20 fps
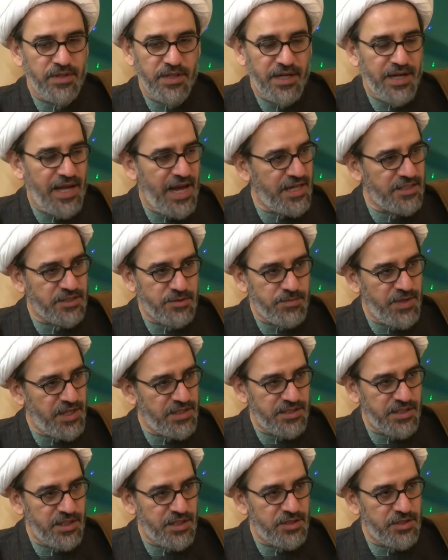the last
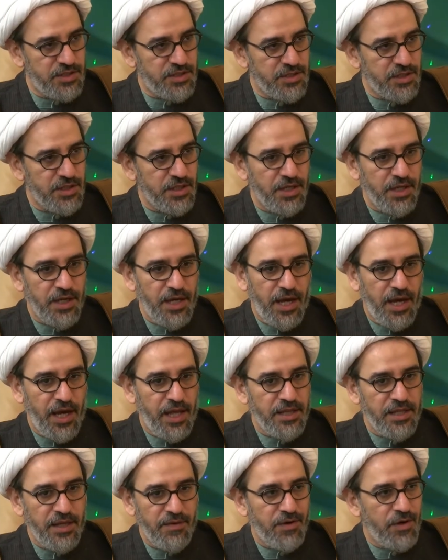message,
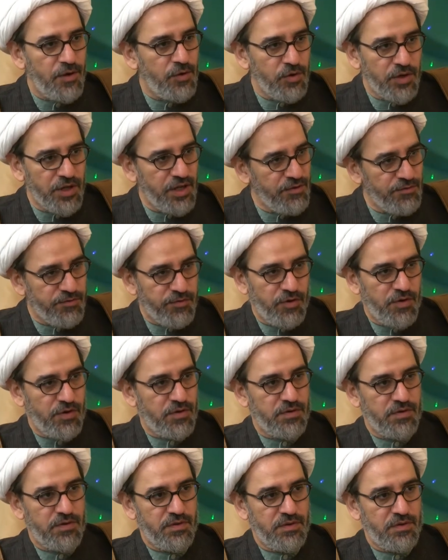and they were looking for,
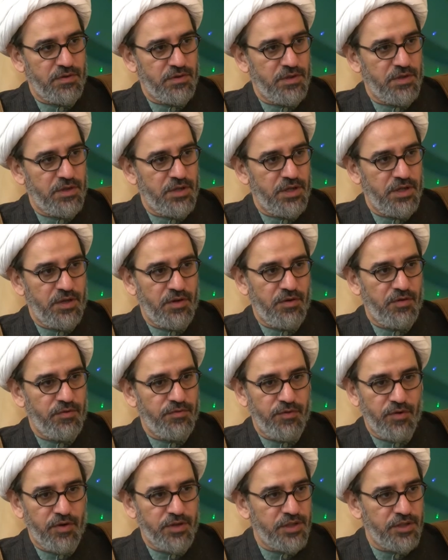
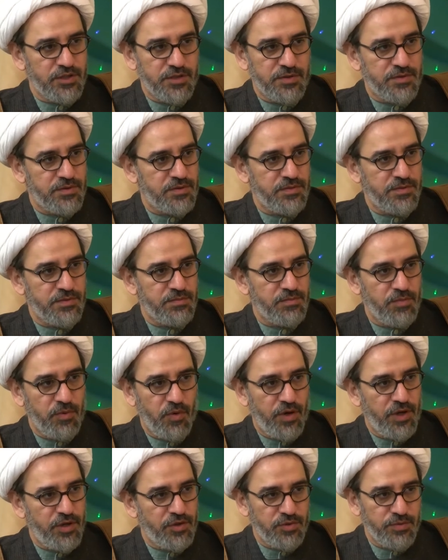for this
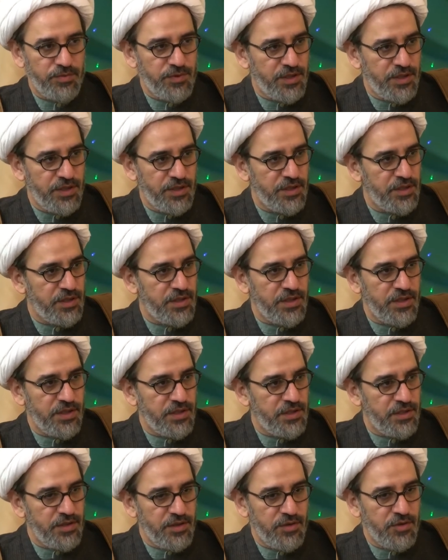boy to be,
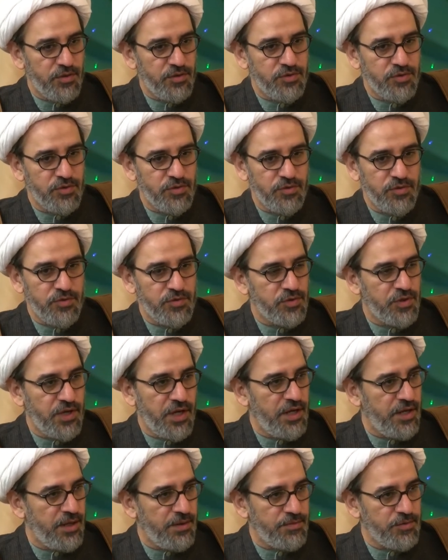to
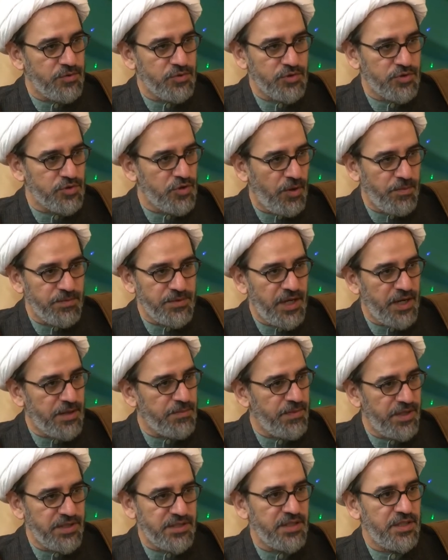kill him, to stop that
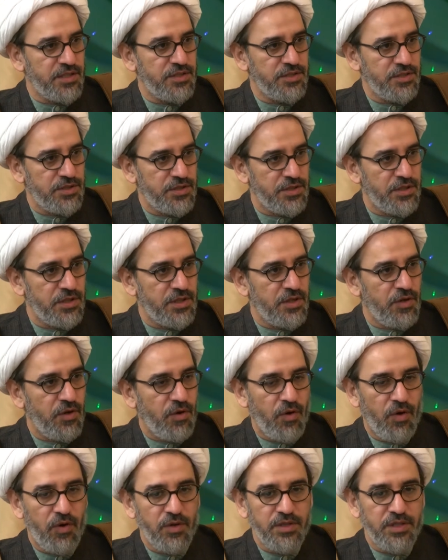message.
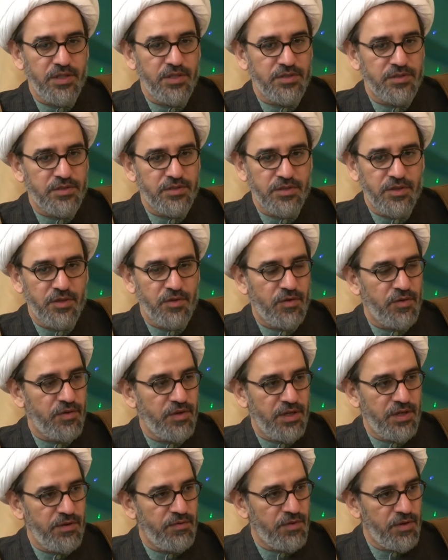All these,
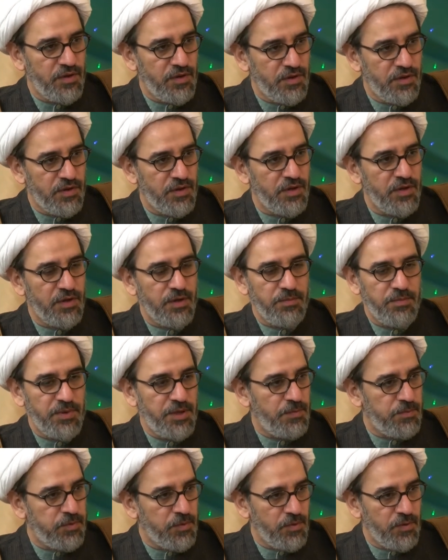evil
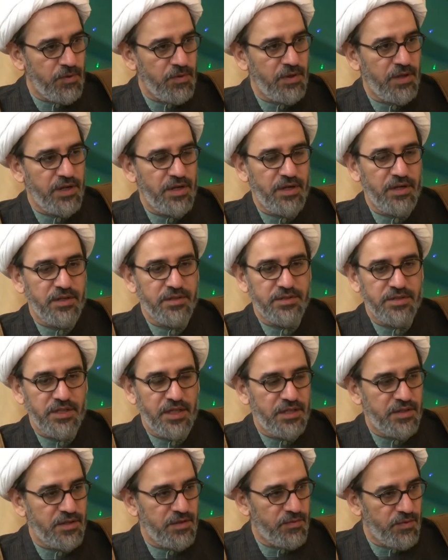people and
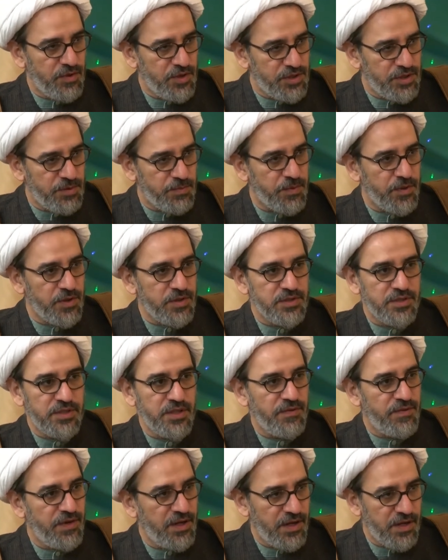Satan worshippers
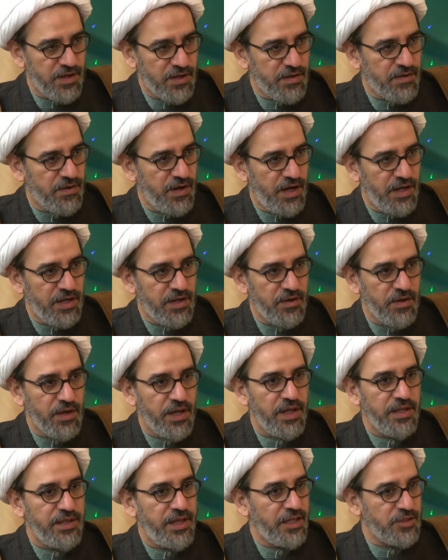they were, right? Look,
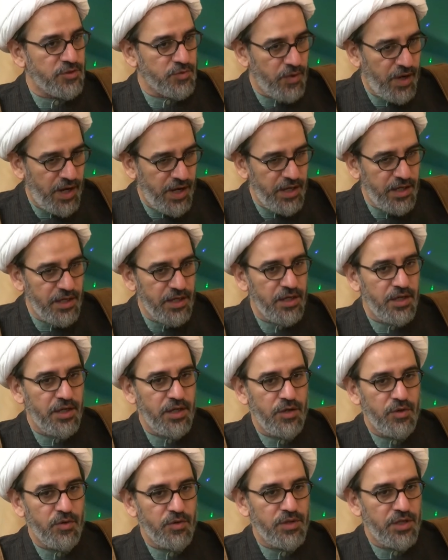that's why,
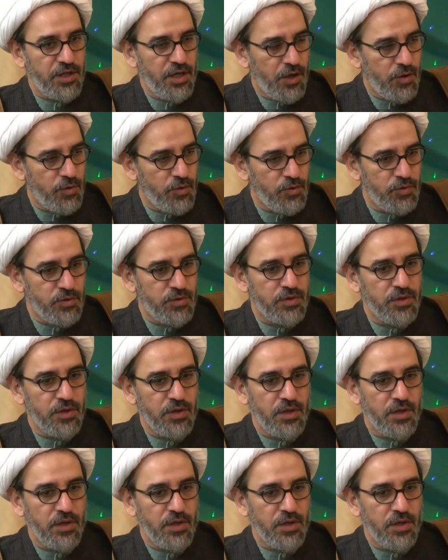the Yahud,